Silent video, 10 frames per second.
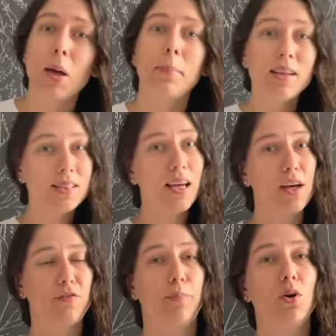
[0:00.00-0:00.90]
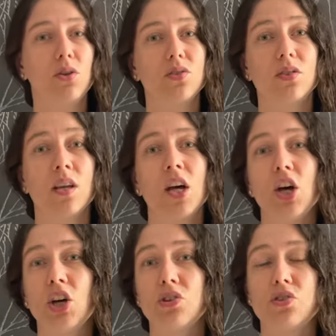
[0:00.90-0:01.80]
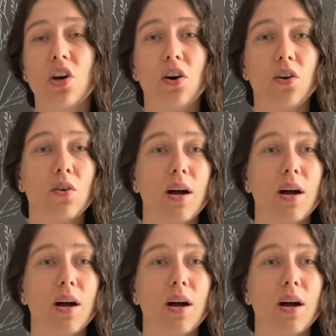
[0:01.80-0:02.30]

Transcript: Plus I have POTS. So